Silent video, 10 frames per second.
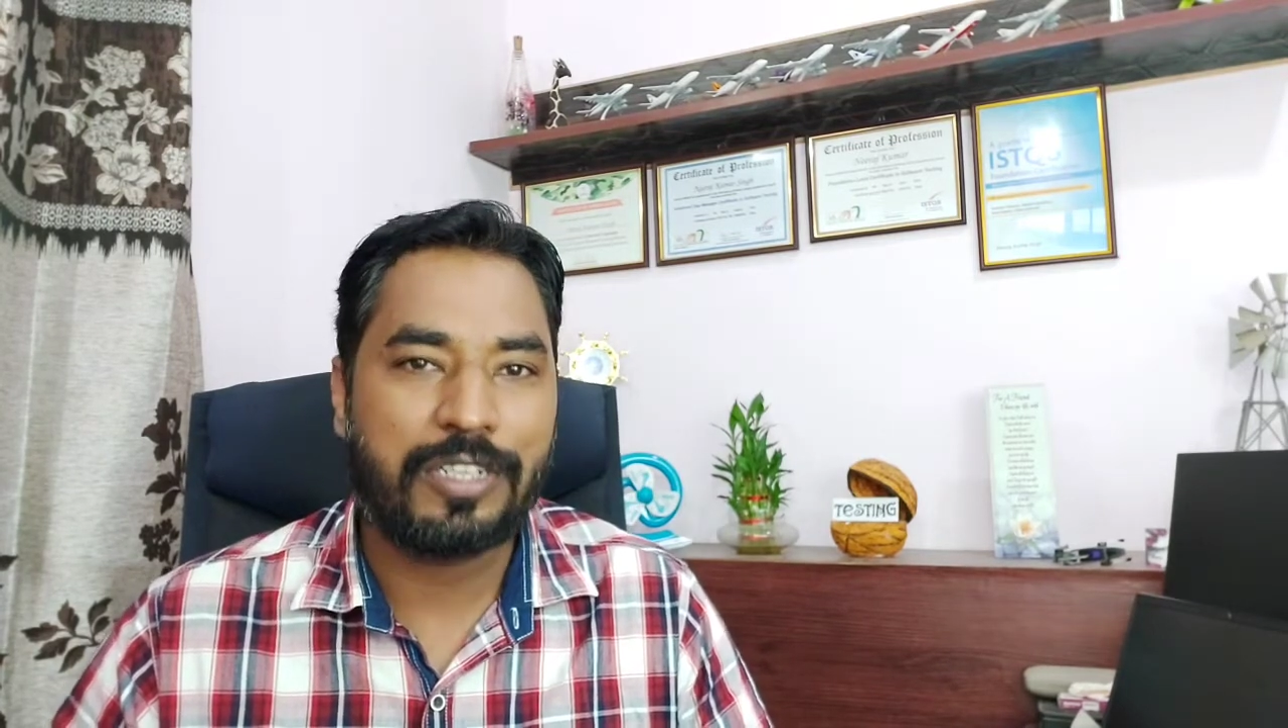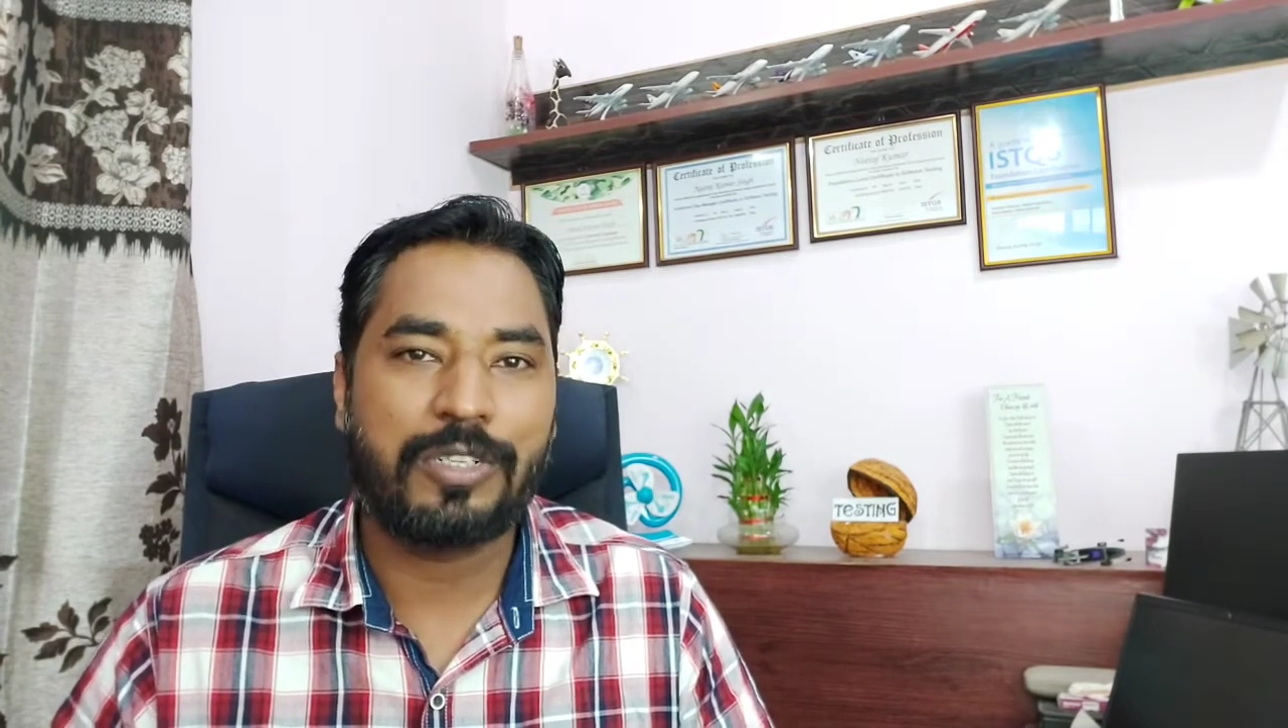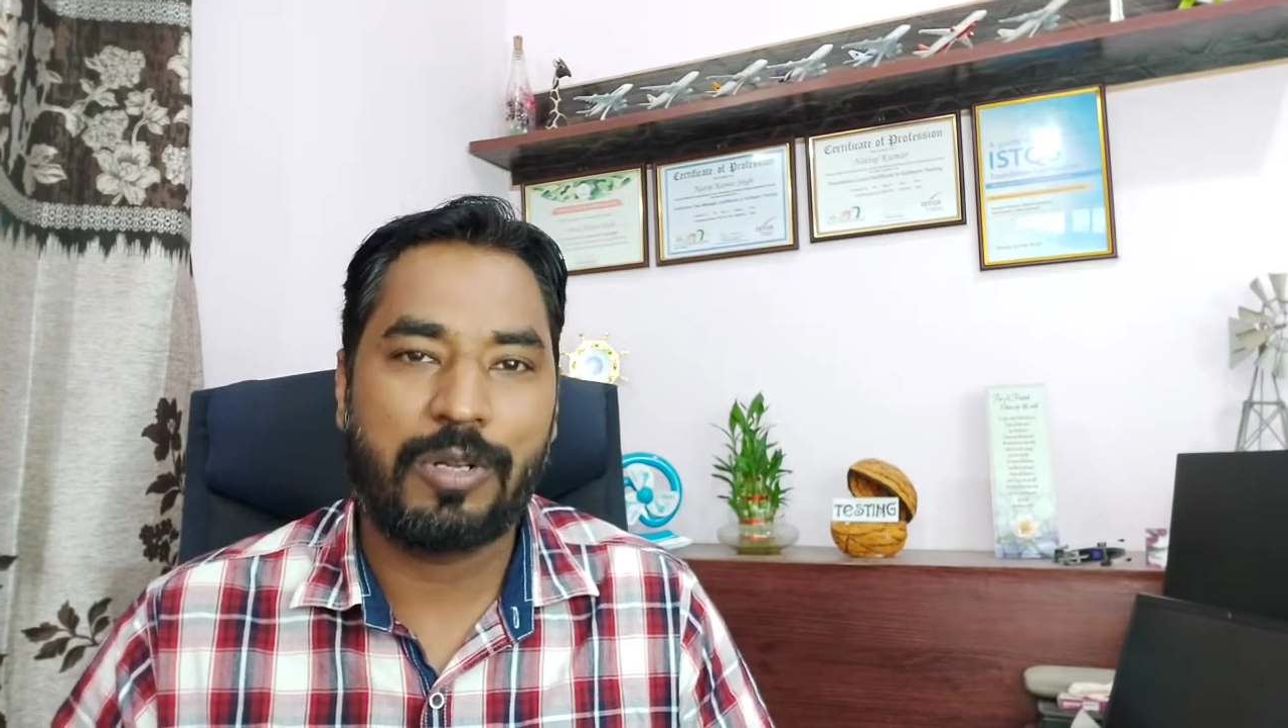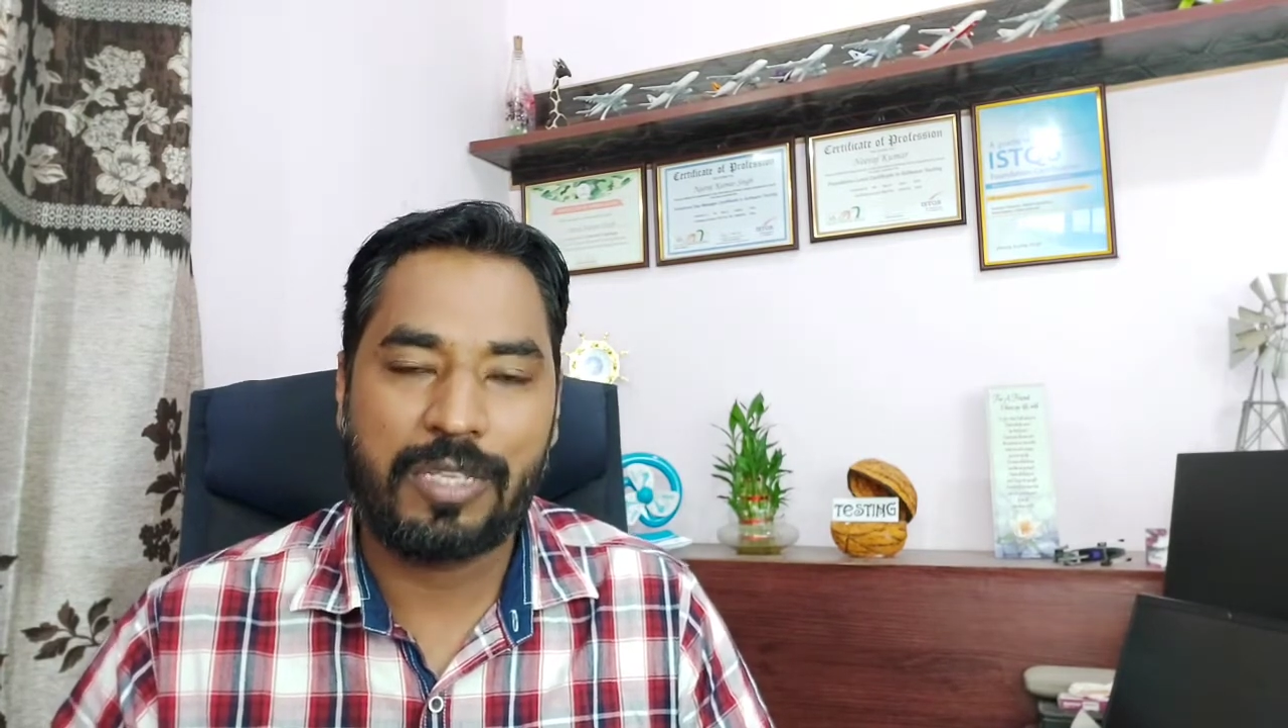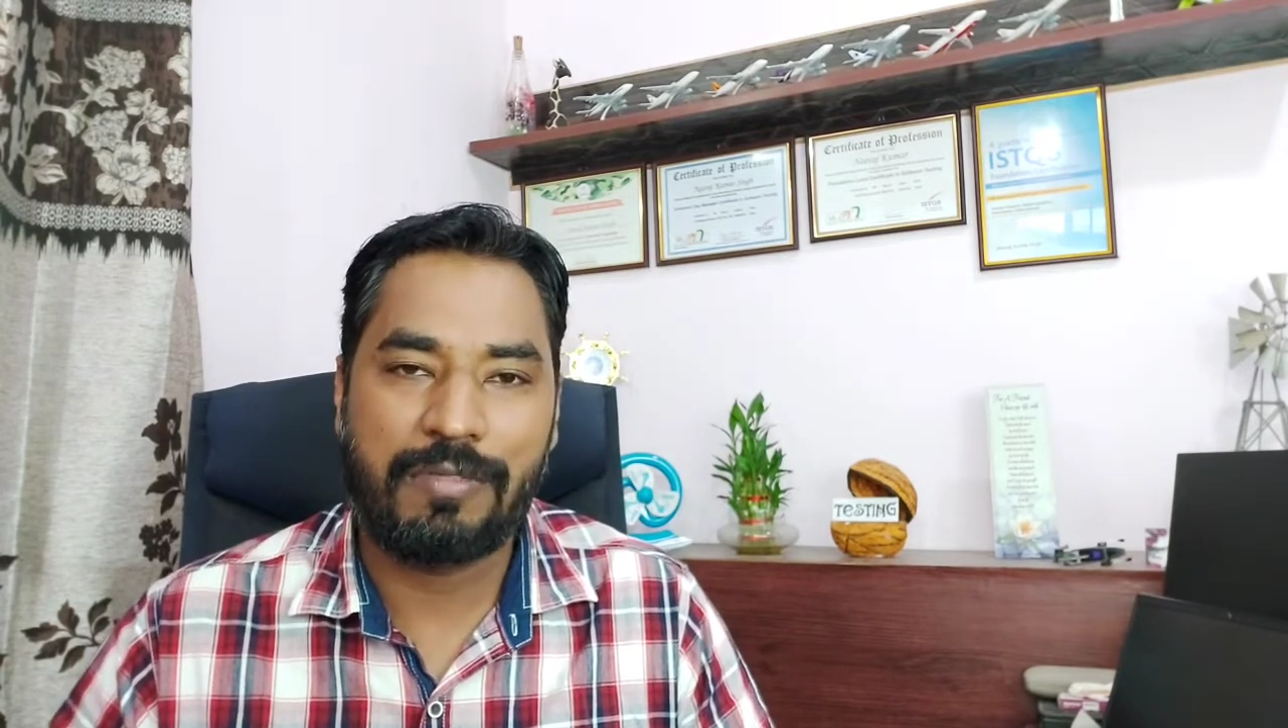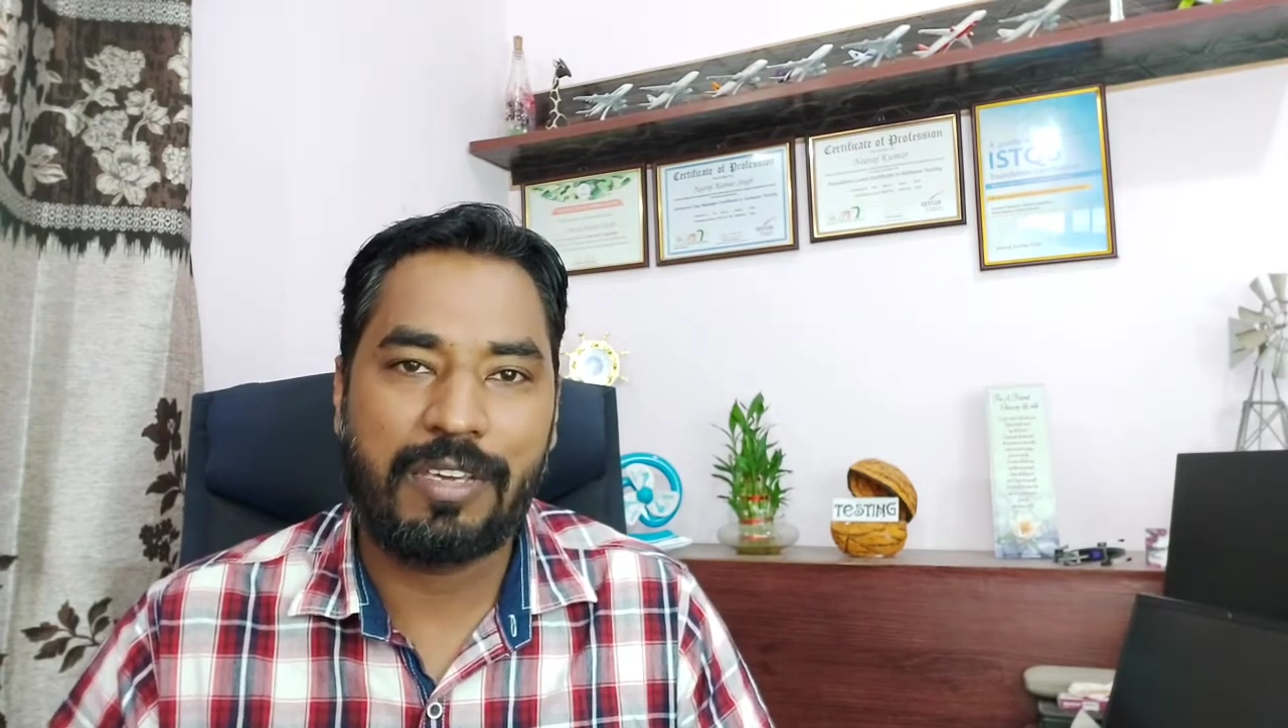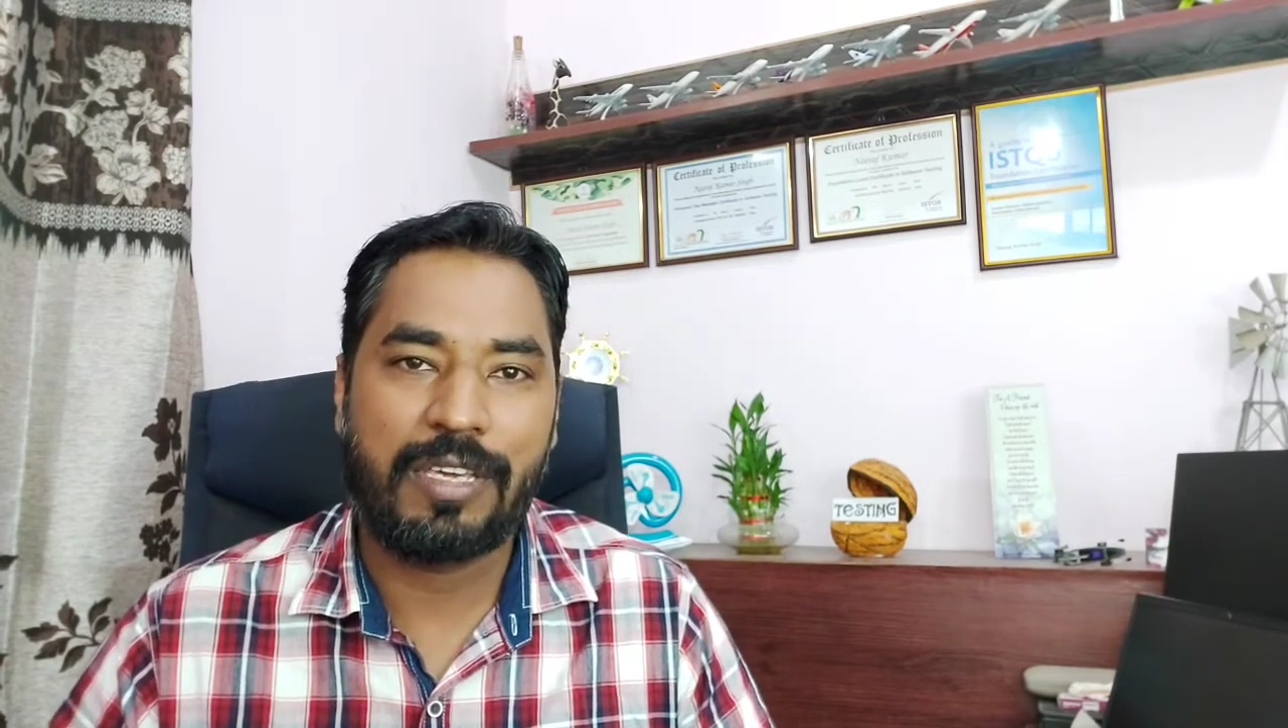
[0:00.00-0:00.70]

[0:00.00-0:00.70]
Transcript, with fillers: at all giving